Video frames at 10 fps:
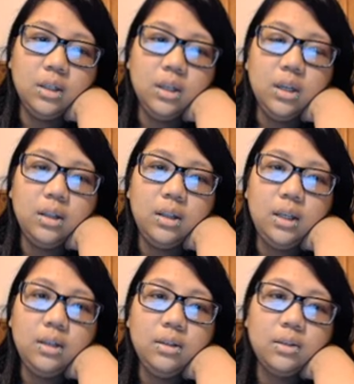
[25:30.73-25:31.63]

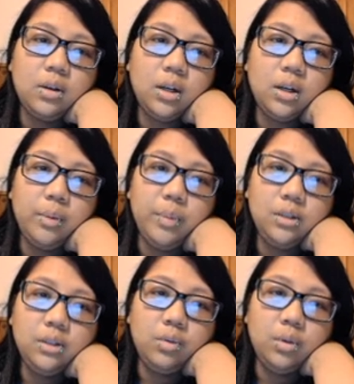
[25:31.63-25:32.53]
These are
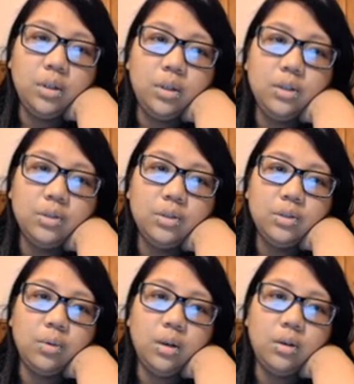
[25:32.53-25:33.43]
made to order,
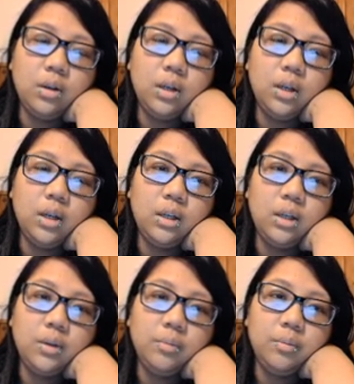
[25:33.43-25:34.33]
so they're not,
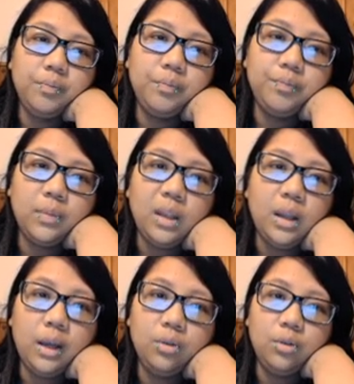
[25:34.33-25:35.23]

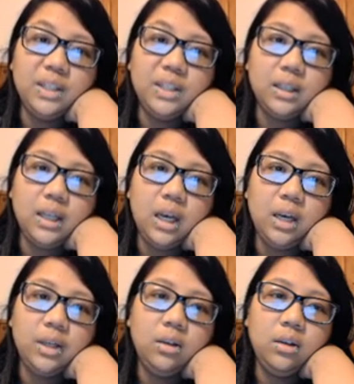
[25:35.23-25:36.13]
I don't physically have
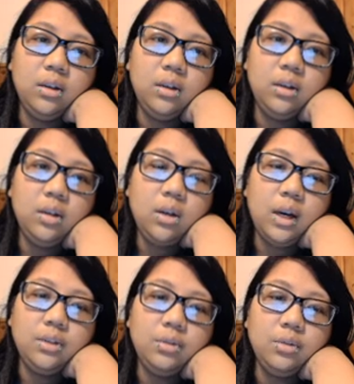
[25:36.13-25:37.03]
any.
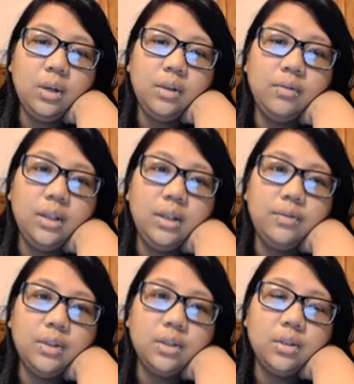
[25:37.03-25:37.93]
I do have
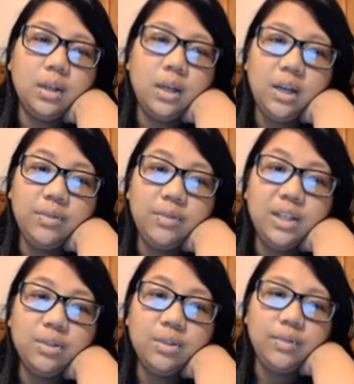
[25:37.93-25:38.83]
I have
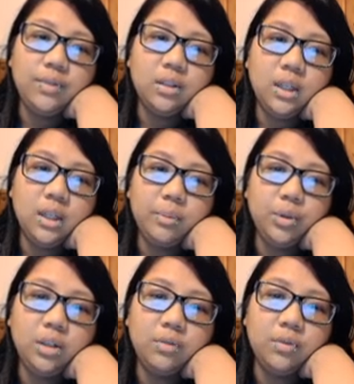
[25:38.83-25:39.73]
this one physically. I'm
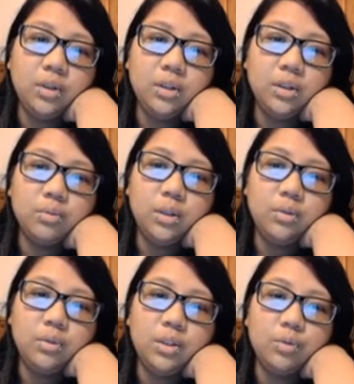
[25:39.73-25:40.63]
looking for this one,
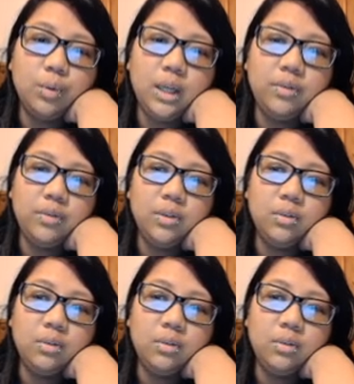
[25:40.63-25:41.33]
which is why I haven't,